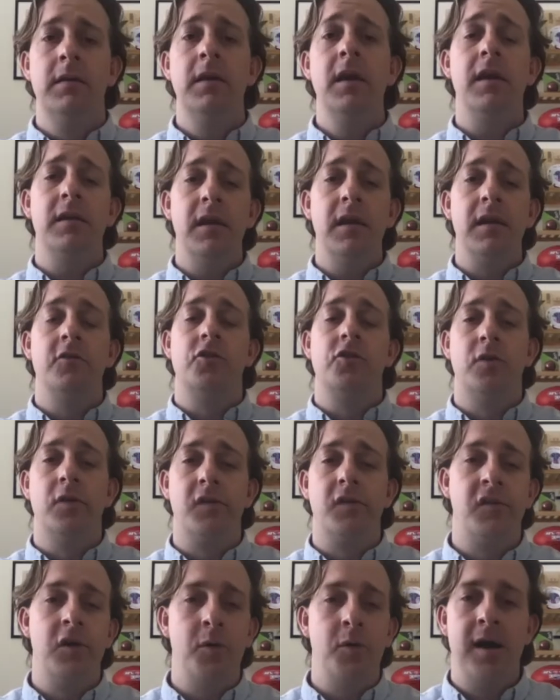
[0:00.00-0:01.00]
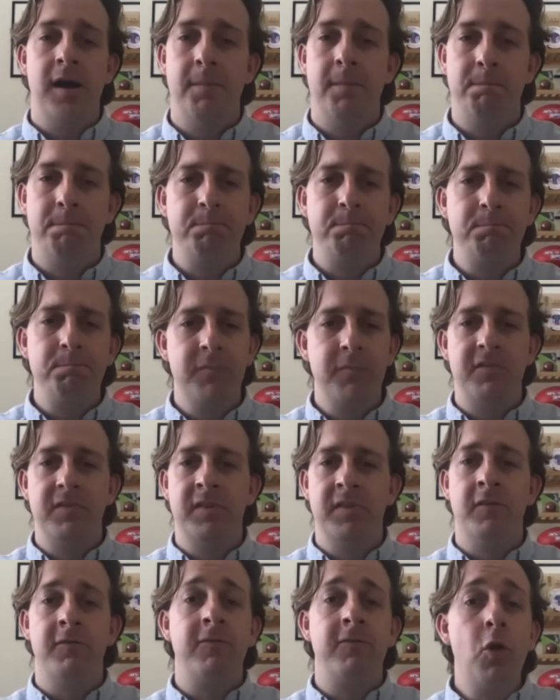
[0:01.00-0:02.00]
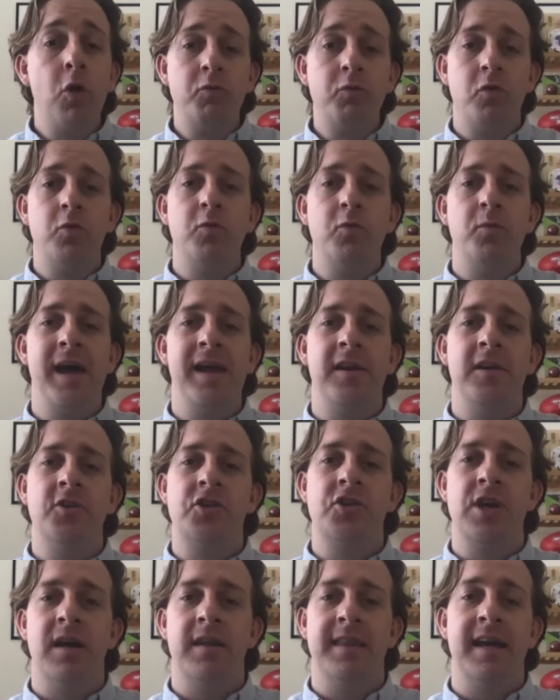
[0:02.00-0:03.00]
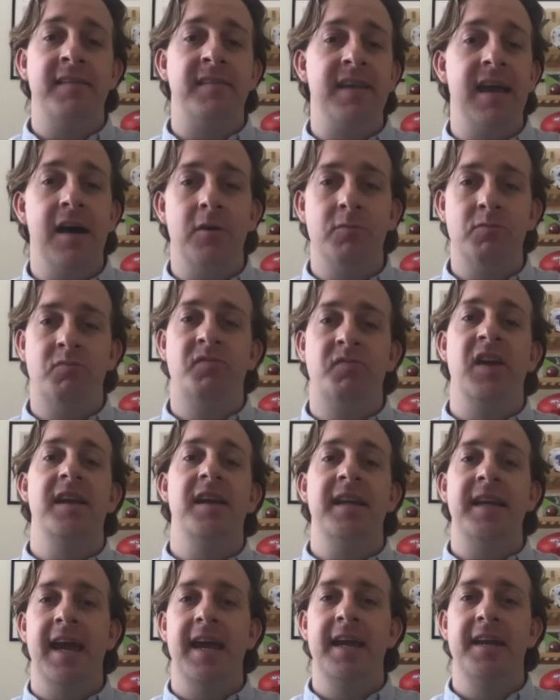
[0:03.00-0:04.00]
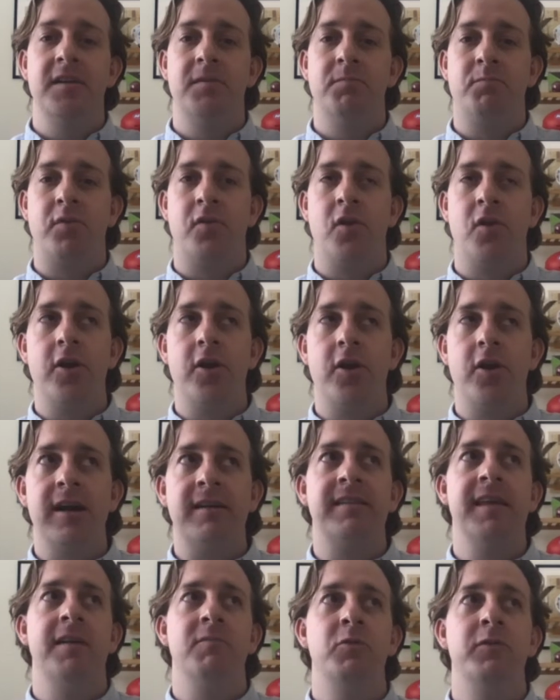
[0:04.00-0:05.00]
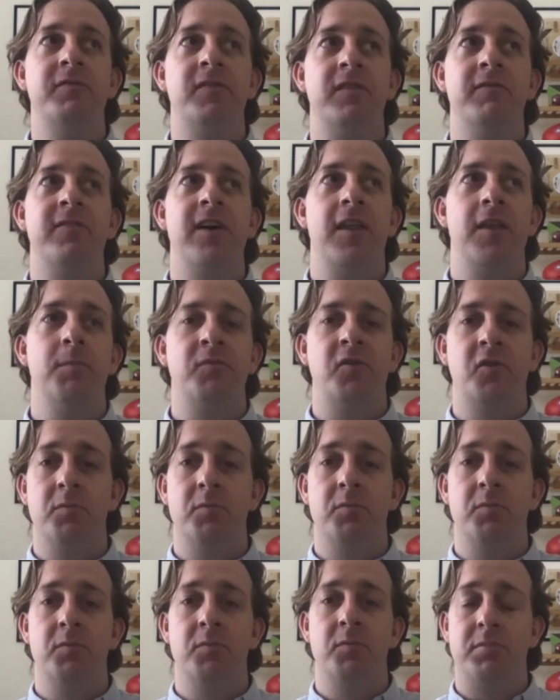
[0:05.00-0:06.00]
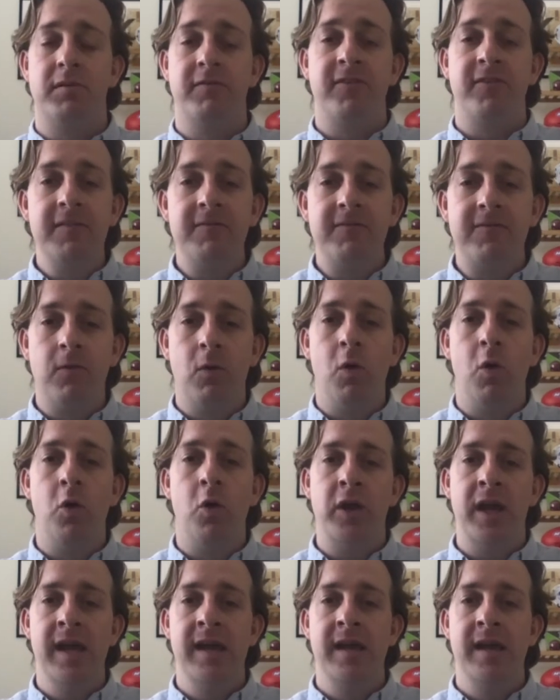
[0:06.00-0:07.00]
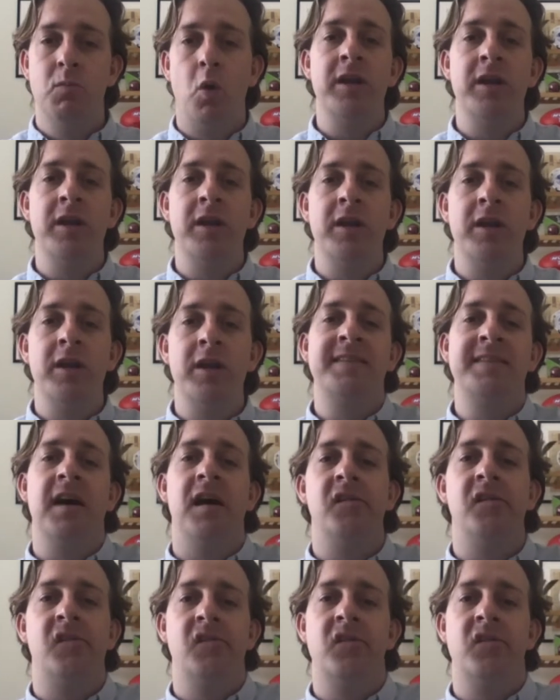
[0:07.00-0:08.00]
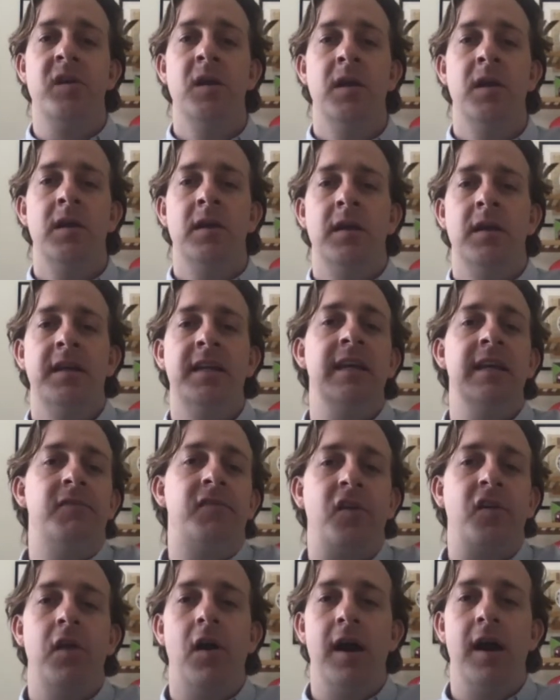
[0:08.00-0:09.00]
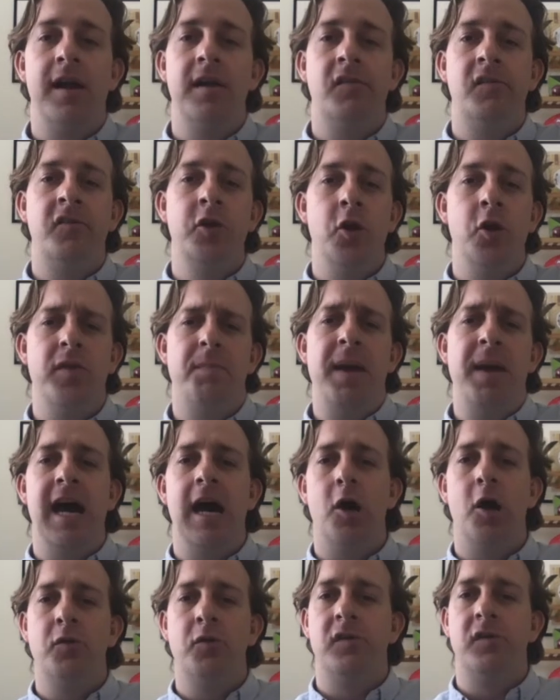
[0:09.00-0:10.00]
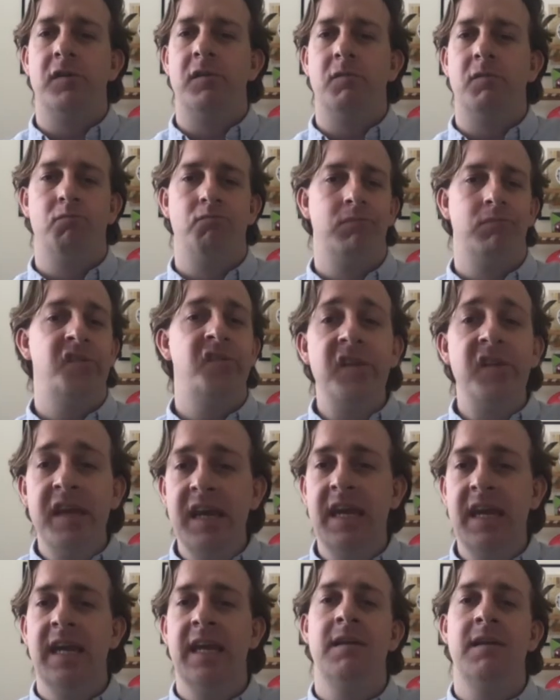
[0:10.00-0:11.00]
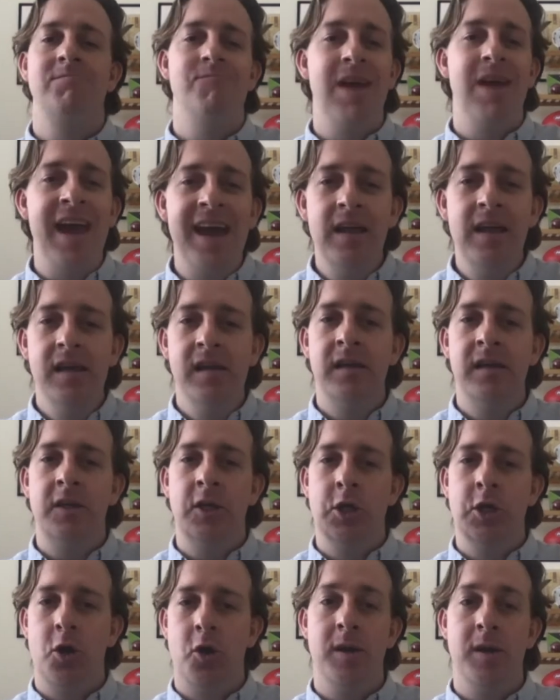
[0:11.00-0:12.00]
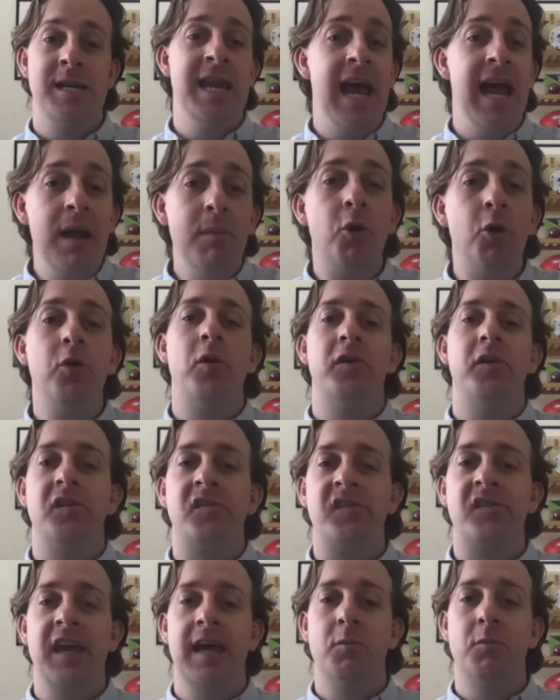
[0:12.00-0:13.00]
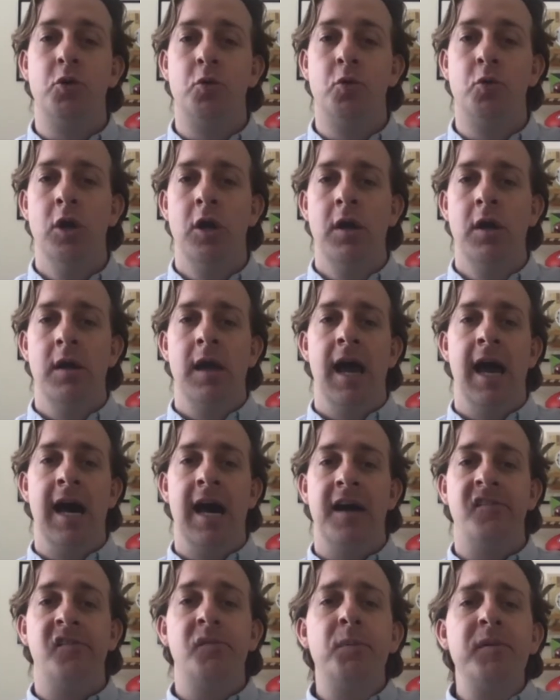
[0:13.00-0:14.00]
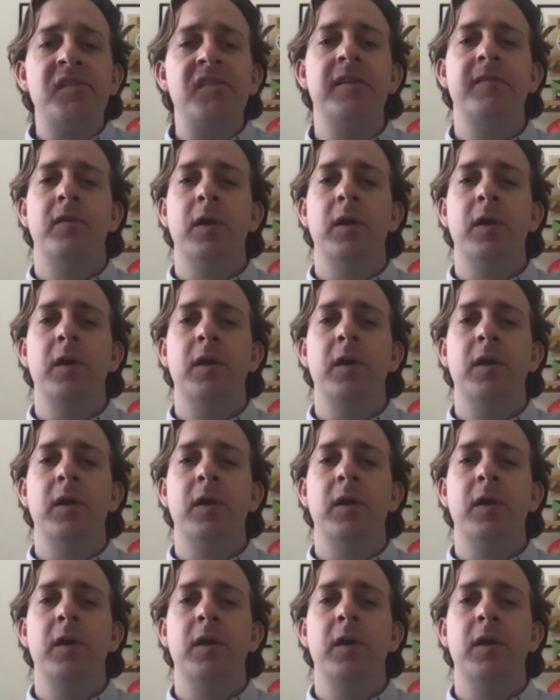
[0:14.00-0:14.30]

sure. So the Fraud Rule Manager, that's our dedicated product that we've developed to prevent fraud. And what it does is it gives clients, the power to see, edit, enable or disable specific